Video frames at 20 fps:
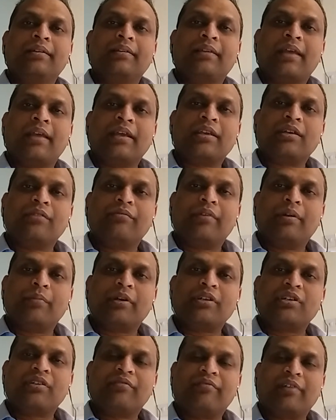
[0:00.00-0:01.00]
Thank you very
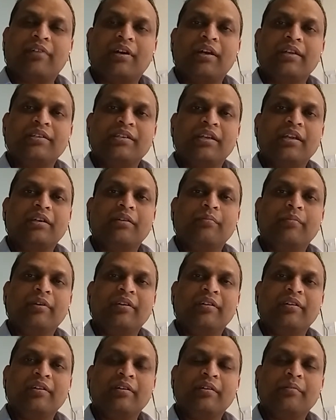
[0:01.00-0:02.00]
much for listening to
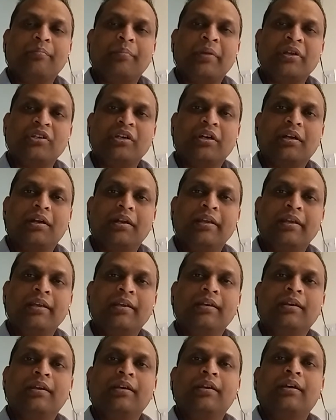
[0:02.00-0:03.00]
me patiently.
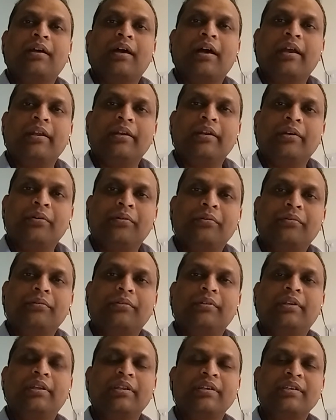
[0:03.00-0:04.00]
I know
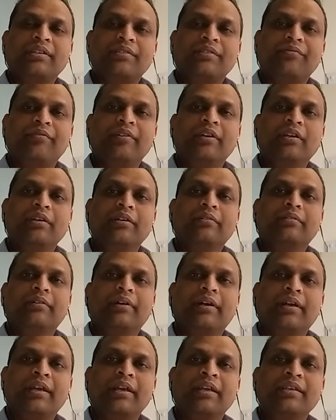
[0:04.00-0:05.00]
this video
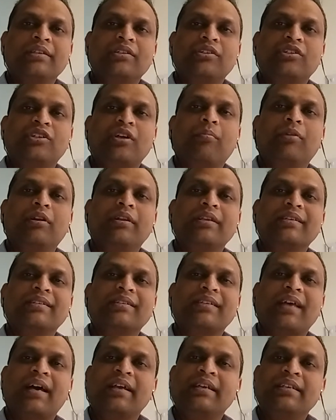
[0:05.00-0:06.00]
is double the
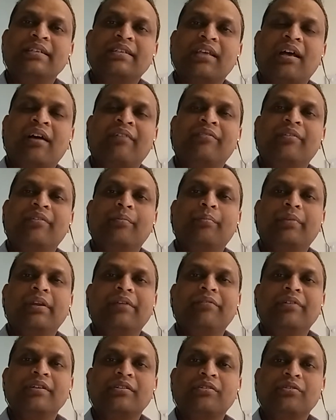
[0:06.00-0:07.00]
size of the
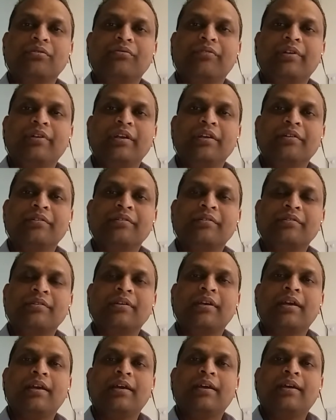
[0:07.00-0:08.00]
previous two videos,
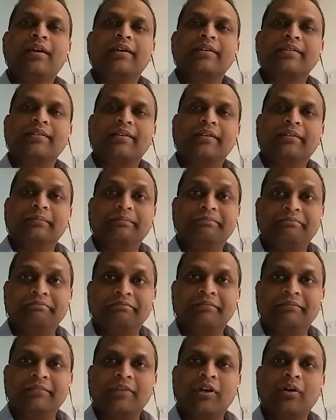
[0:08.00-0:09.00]
so
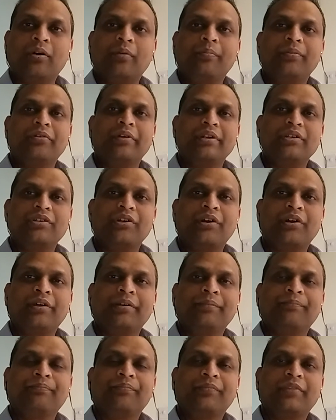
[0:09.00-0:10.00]
hope you enjoy.
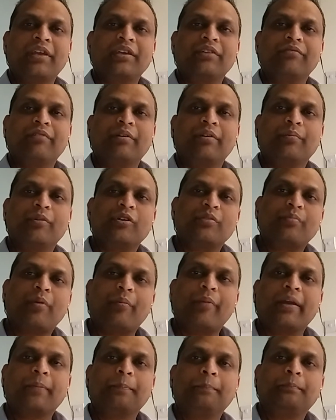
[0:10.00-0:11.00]
Thank you very much. Bye
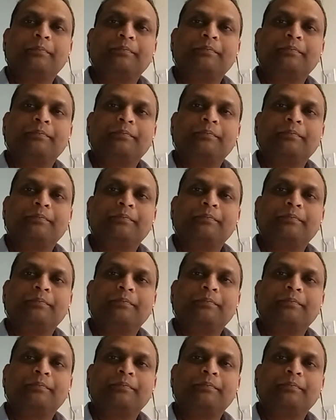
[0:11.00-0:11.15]
bye.